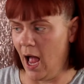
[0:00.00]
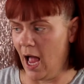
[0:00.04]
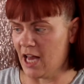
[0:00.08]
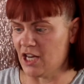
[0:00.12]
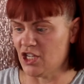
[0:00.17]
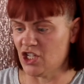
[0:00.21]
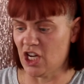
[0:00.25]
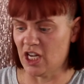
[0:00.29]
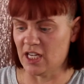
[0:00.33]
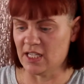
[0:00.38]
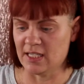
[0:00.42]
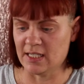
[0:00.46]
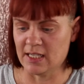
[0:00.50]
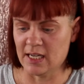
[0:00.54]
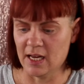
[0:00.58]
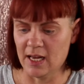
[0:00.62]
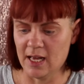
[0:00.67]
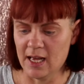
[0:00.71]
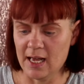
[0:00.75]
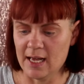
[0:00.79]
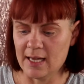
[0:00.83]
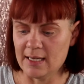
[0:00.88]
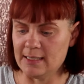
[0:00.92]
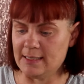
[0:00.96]
I just
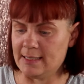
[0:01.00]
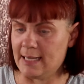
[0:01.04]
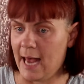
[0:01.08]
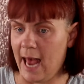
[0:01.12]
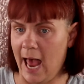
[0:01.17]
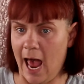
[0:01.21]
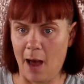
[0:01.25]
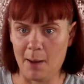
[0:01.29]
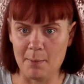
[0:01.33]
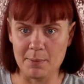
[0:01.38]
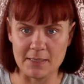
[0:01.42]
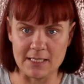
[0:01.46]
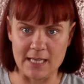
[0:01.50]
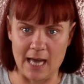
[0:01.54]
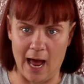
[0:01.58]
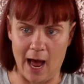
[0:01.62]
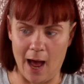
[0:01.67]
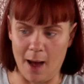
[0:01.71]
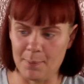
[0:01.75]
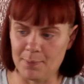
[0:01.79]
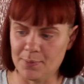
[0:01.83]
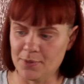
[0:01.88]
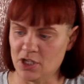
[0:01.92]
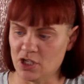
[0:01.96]
tap,
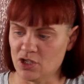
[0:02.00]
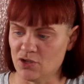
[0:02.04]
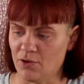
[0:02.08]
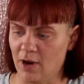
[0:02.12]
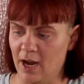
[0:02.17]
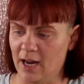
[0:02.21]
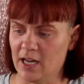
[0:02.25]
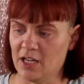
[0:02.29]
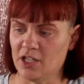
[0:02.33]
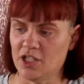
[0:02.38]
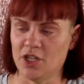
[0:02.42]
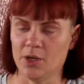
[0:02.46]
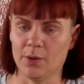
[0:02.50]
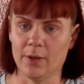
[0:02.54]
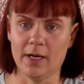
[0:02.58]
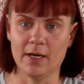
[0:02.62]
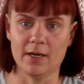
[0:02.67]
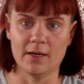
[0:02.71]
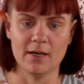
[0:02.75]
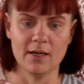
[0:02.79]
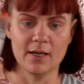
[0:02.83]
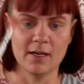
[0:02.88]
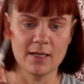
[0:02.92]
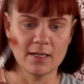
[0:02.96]
tap, just right into
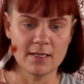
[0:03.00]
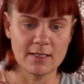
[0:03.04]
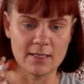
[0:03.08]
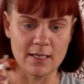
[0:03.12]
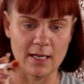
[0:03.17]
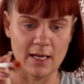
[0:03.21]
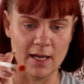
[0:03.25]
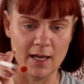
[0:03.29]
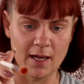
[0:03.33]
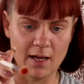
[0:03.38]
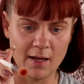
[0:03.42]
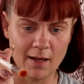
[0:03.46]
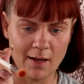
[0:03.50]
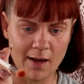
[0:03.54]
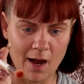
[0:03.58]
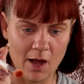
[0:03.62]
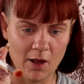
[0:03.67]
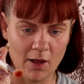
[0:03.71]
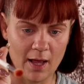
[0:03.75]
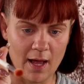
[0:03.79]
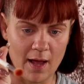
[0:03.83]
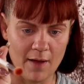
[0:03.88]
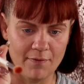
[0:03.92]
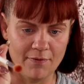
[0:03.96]
it. See, I
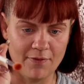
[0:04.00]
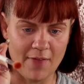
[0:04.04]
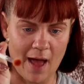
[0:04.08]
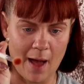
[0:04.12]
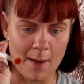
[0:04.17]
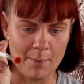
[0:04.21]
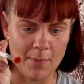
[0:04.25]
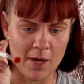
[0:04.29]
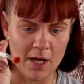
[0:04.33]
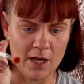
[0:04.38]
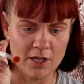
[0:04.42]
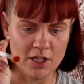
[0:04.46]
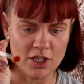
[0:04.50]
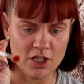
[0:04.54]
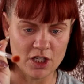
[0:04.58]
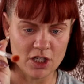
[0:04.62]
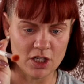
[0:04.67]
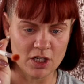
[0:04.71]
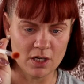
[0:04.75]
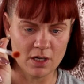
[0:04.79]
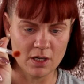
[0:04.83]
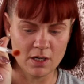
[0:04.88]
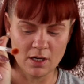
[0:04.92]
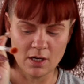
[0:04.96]
only have that
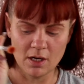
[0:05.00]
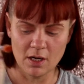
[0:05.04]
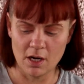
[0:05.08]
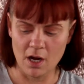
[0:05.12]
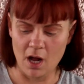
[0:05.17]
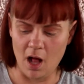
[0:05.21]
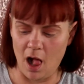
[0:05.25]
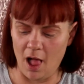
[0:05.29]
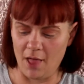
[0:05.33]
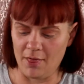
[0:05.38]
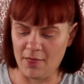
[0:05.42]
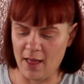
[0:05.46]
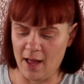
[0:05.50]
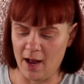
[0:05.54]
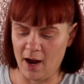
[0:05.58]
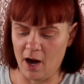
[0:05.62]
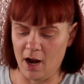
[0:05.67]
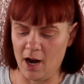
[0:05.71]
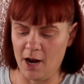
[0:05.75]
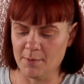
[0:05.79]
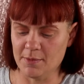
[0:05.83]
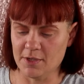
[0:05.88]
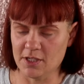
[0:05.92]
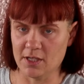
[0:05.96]
much on there,
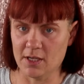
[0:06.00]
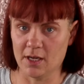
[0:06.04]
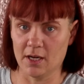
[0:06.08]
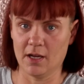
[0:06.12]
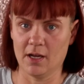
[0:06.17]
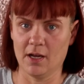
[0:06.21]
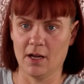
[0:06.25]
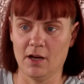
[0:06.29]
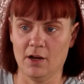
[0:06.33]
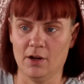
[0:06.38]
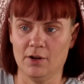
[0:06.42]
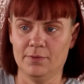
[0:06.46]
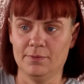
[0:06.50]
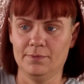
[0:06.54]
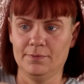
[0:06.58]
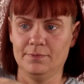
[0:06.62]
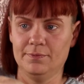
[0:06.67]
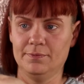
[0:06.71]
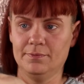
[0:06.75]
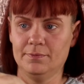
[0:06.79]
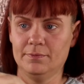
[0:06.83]
and I'm just gonna go.